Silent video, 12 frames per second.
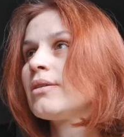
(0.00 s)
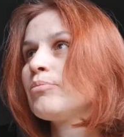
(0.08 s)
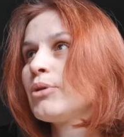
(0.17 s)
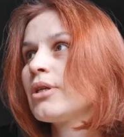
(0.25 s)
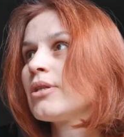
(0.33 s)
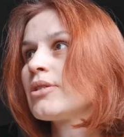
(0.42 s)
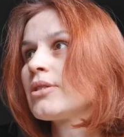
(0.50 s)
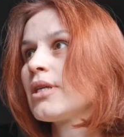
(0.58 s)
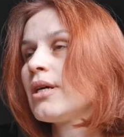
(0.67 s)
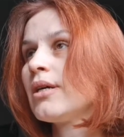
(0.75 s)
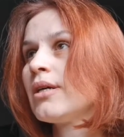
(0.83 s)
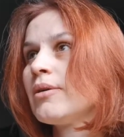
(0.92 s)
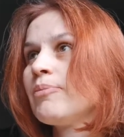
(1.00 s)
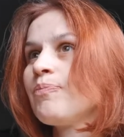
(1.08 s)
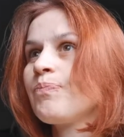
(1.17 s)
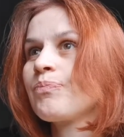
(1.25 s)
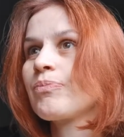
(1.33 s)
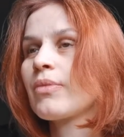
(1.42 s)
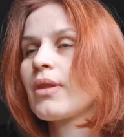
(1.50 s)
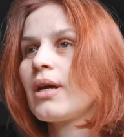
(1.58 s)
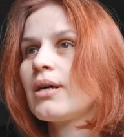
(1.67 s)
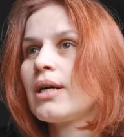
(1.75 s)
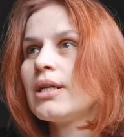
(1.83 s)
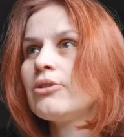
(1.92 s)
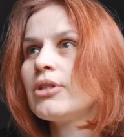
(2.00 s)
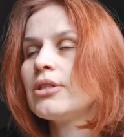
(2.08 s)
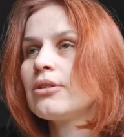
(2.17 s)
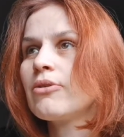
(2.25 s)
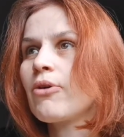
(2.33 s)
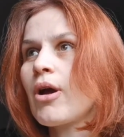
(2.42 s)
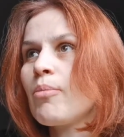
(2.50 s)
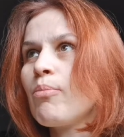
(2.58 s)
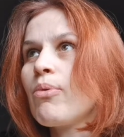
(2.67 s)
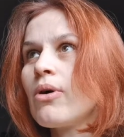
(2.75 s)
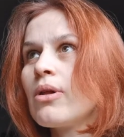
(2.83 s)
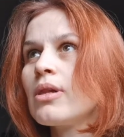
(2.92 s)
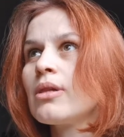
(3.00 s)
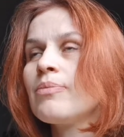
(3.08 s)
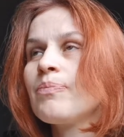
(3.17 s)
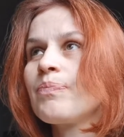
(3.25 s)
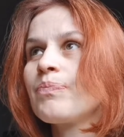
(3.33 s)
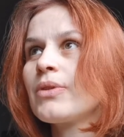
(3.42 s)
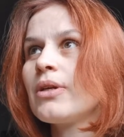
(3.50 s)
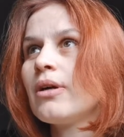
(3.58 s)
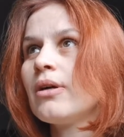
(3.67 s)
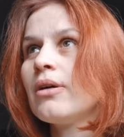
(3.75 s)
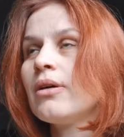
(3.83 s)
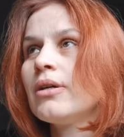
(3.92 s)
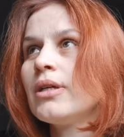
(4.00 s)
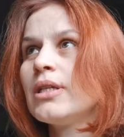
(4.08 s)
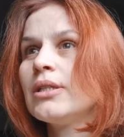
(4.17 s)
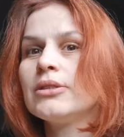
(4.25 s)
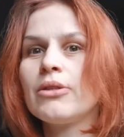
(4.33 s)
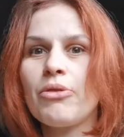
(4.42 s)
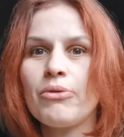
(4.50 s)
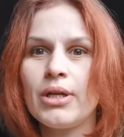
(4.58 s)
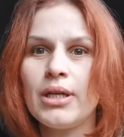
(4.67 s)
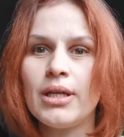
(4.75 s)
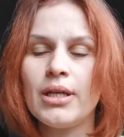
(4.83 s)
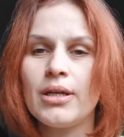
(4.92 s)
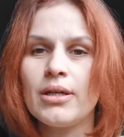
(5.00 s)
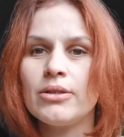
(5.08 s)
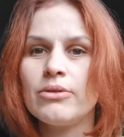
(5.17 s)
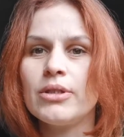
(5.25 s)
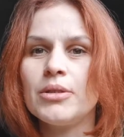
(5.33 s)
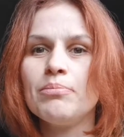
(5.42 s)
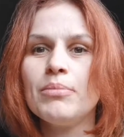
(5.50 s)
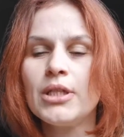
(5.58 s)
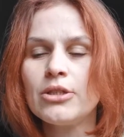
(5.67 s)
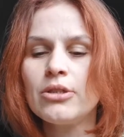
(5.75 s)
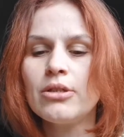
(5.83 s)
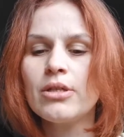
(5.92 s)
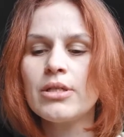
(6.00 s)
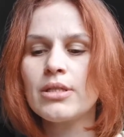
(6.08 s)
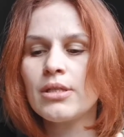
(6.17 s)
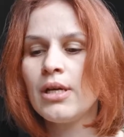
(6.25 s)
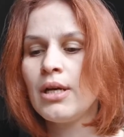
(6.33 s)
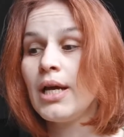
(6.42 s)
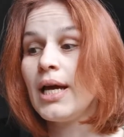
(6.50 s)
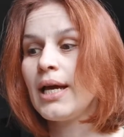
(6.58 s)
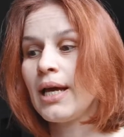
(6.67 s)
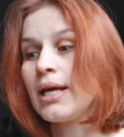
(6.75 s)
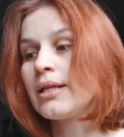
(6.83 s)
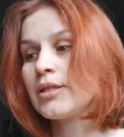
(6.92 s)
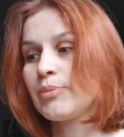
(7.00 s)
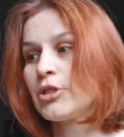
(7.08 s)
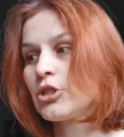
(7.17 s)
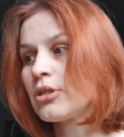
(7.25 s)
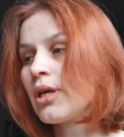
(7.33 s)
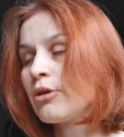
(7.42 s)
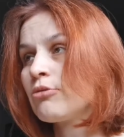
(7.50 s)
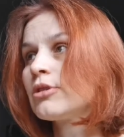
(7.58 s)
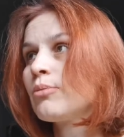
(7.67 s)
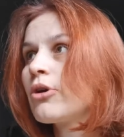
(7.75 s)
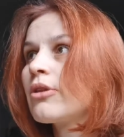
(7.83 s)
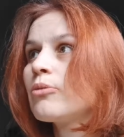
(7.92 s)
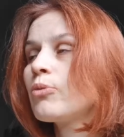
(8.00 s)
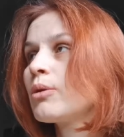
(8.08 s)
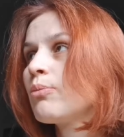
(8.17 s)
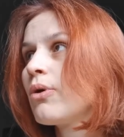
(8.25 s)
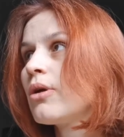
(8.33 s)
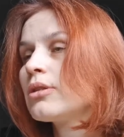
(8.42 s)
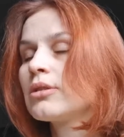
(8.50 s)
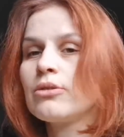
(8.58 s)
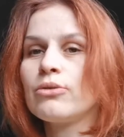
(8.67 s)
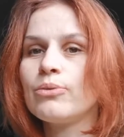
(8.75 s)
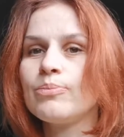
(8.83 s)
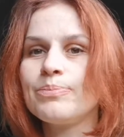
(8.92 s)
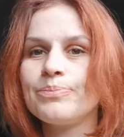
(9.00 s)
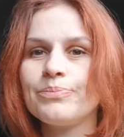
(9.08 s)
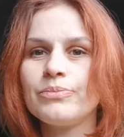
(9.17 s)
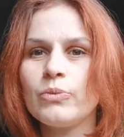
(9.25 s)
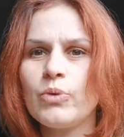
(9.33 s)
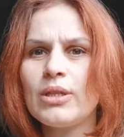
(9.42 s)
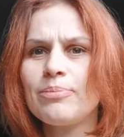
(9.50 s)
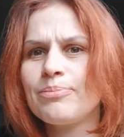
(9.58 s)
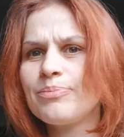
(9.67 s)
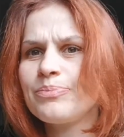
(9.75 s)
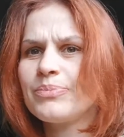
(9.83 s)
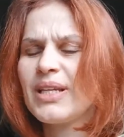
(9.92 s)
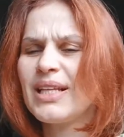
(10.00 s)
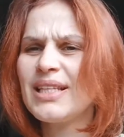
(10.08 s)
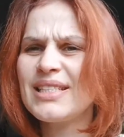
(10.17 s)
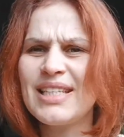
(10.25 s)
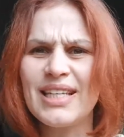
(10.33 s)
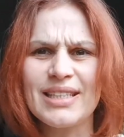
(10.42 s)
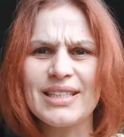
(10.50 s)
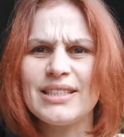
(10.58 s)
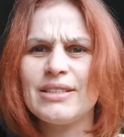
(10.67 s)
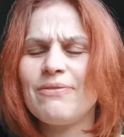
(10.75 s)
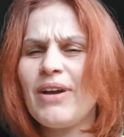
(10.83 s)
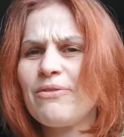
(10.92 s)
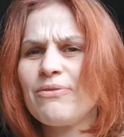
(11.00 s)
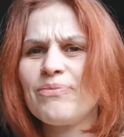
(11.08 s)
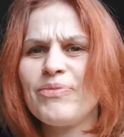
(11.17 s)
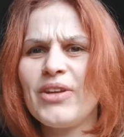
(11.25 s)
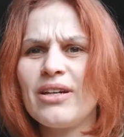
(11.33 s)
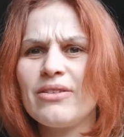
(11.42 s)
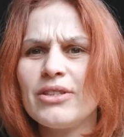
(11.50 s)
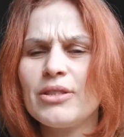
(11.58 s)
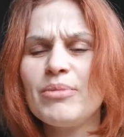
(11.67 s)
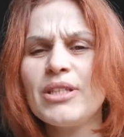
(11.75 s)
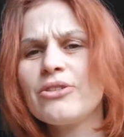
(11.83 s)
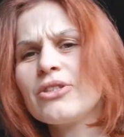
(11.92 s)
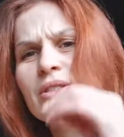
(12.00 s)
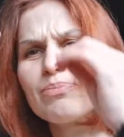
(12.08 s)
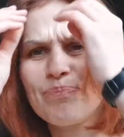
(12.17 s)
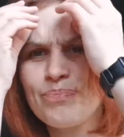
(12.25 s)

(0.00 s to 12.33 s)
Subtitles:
because 100 gram ball is 300 meters, and as mentioned I used more than one ball, so well, let's say at least 500 meters,